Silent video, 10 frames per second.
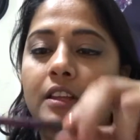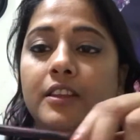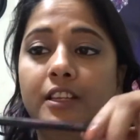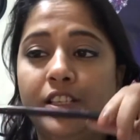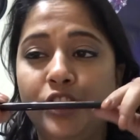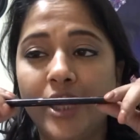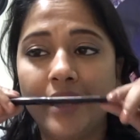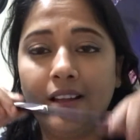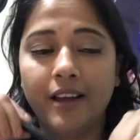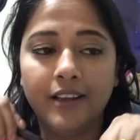The
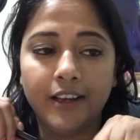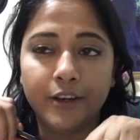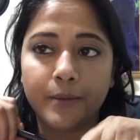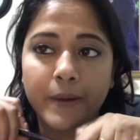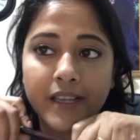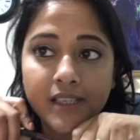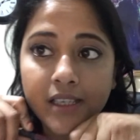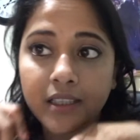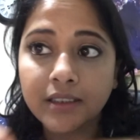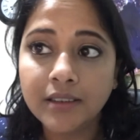gel eyeliner
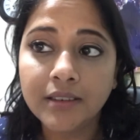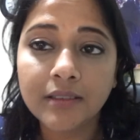pencil,